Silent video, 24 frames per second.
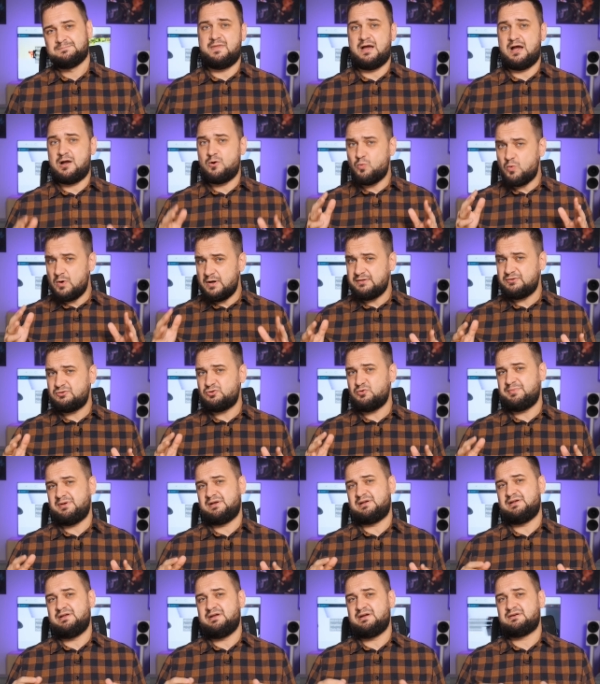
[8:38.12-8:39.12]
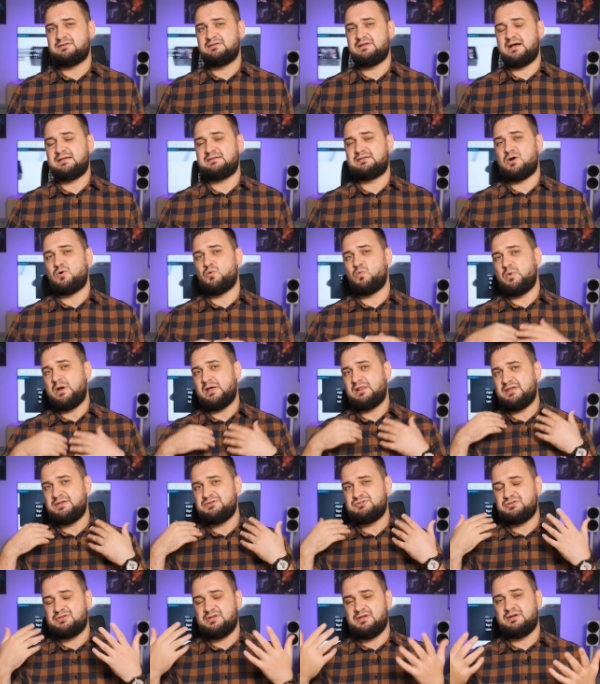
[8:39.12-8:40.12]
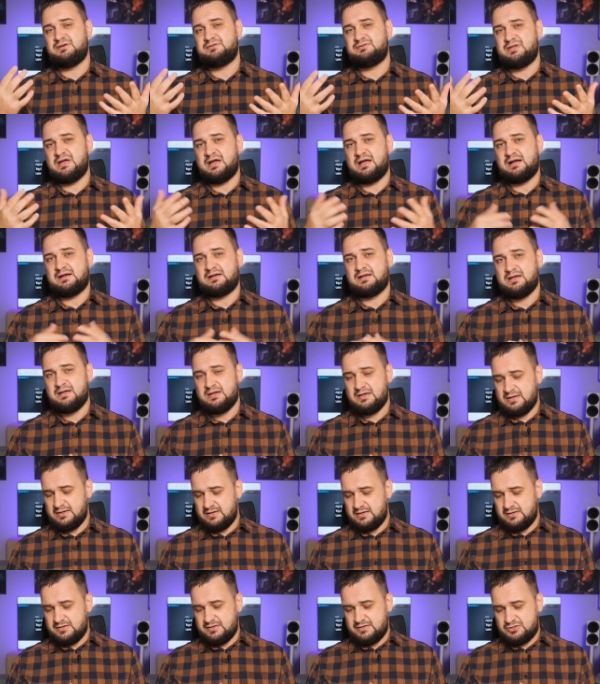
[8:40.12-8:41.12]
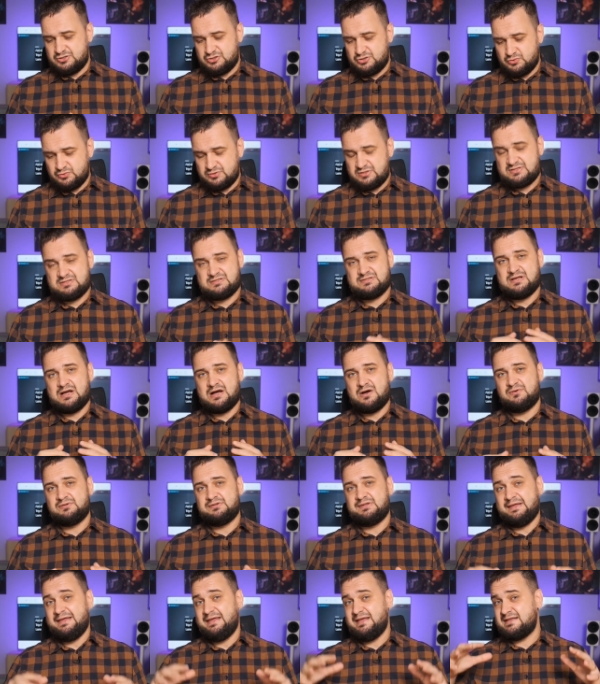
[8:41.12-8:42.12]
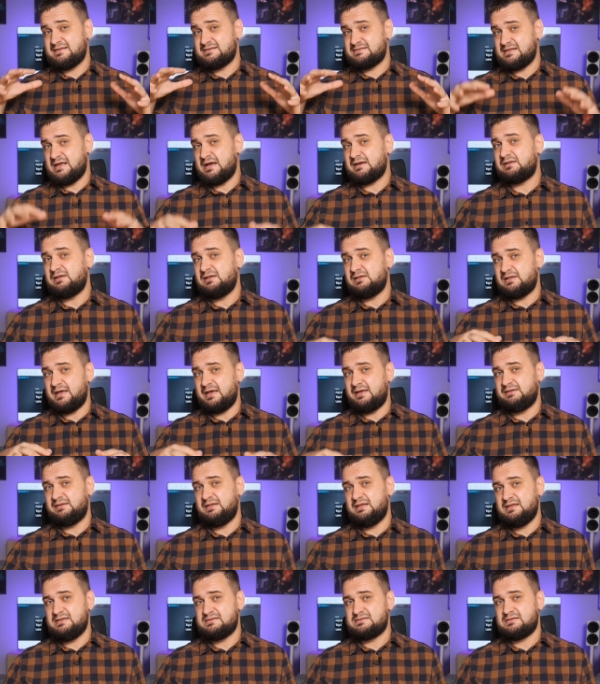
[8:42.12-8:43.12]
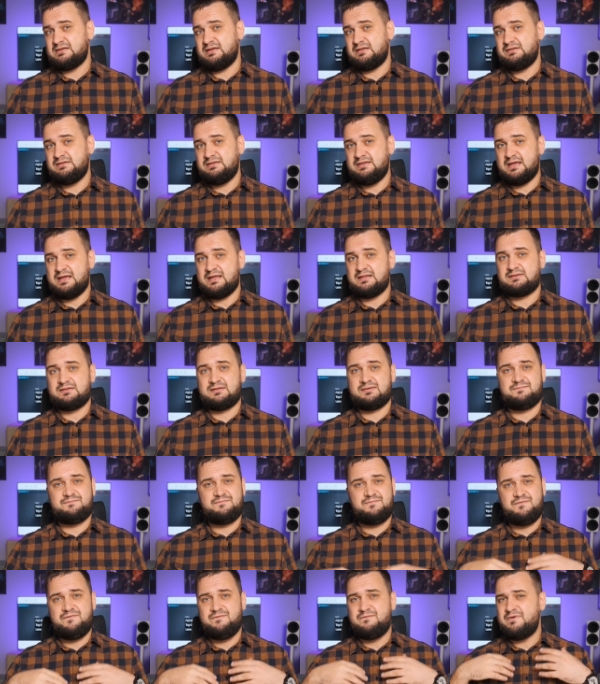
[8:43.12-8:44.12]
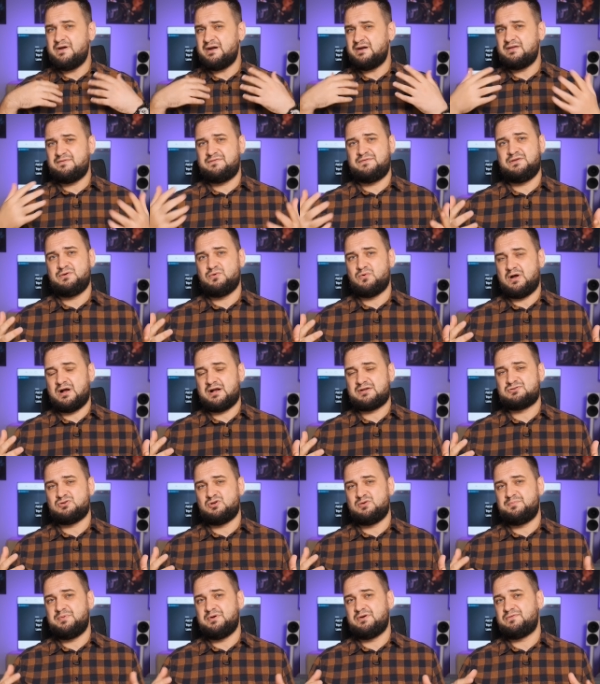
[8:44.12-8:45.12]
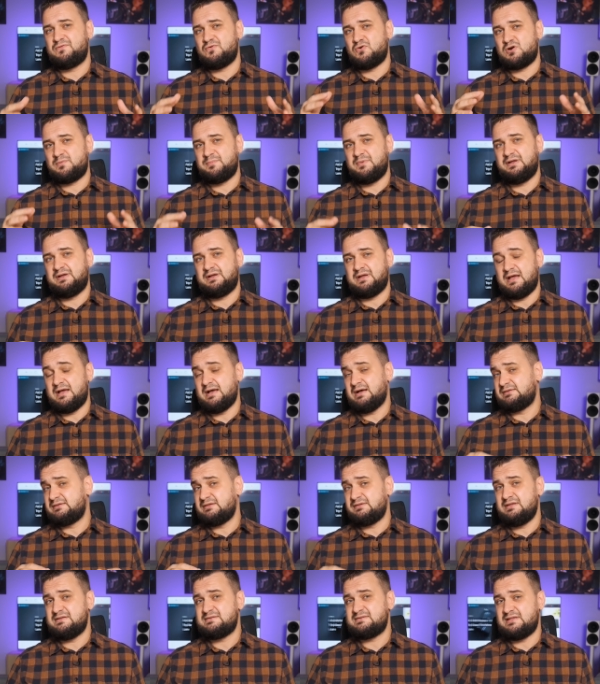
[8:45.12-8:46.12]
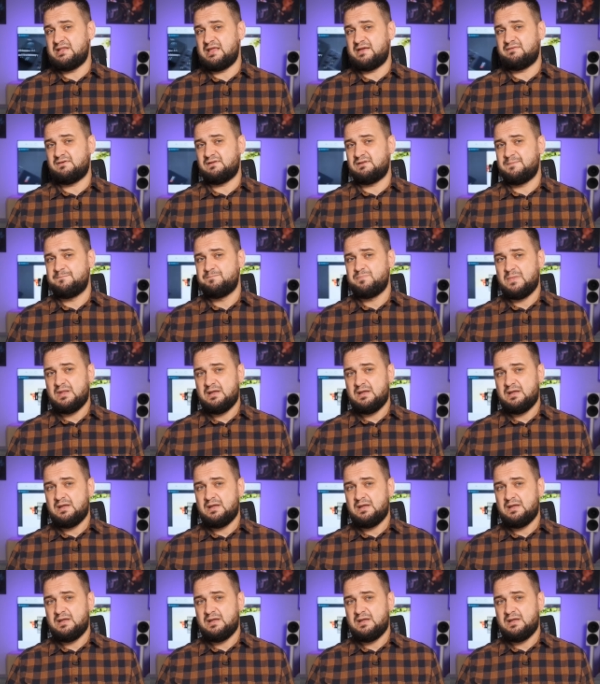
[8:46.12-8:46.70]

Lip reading: I want to be clear that a well-engineered DAC should sound exactly like this, and yet very few actually performing at this level.